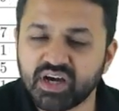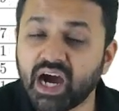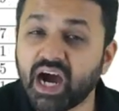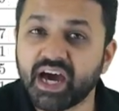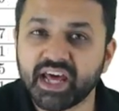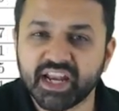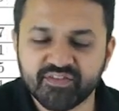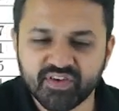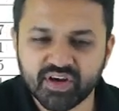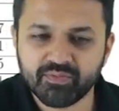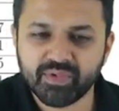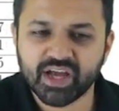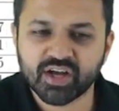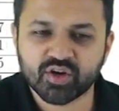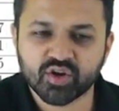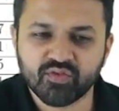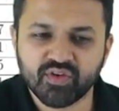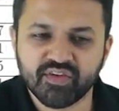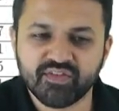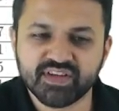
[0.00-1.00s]
R F and
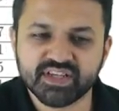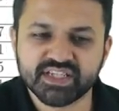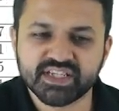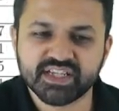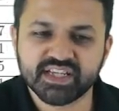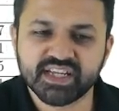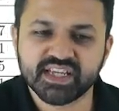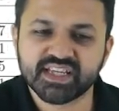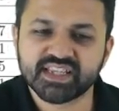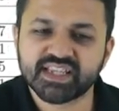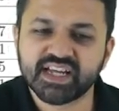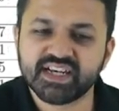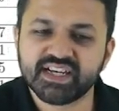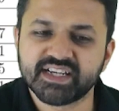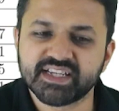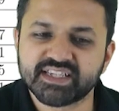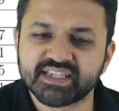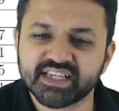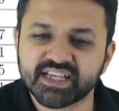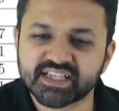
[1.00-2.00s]
microwave engineering, then
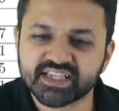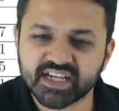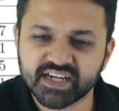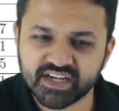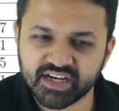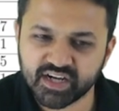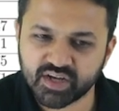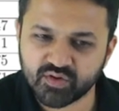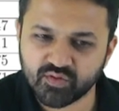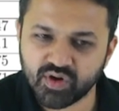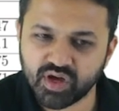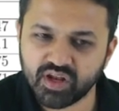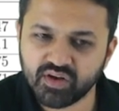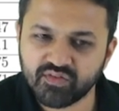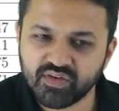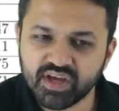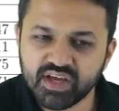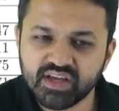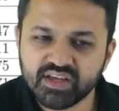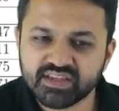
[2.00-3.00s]
it is six hundred twelve.
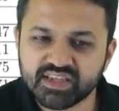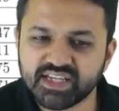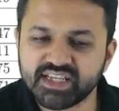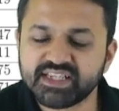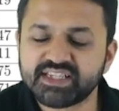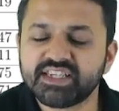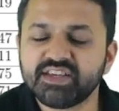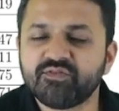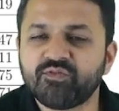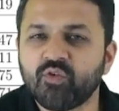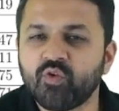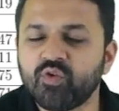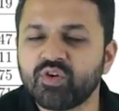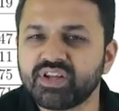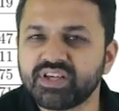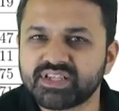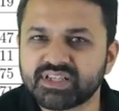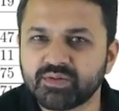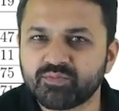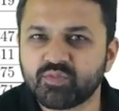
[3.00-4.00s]
Then E C four
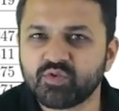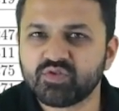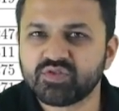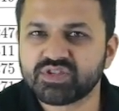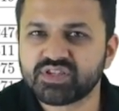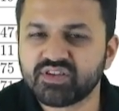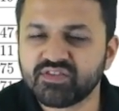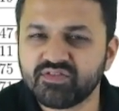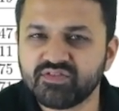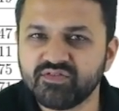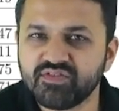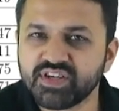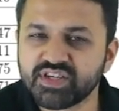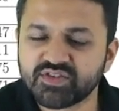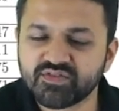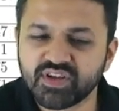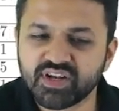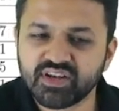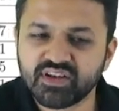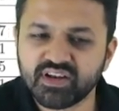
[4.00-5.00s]
is suppose
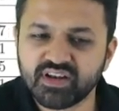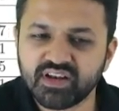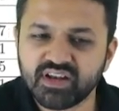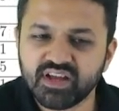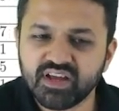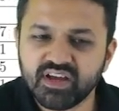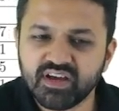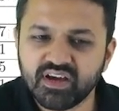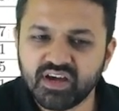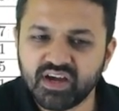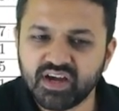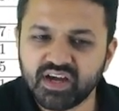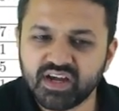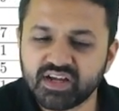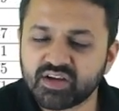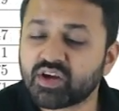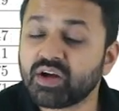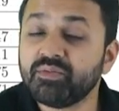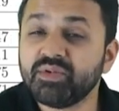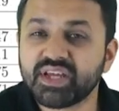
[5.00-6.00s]
visual
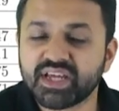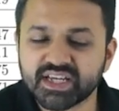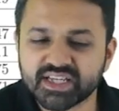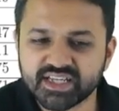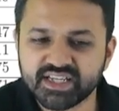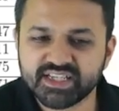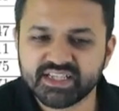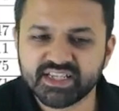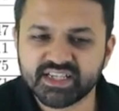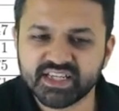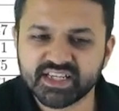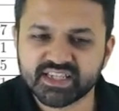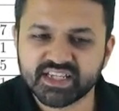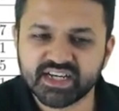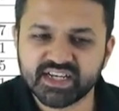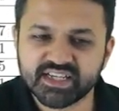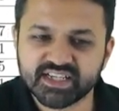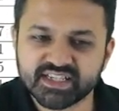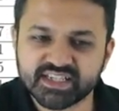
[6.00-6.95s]
uh, communication engineering, then it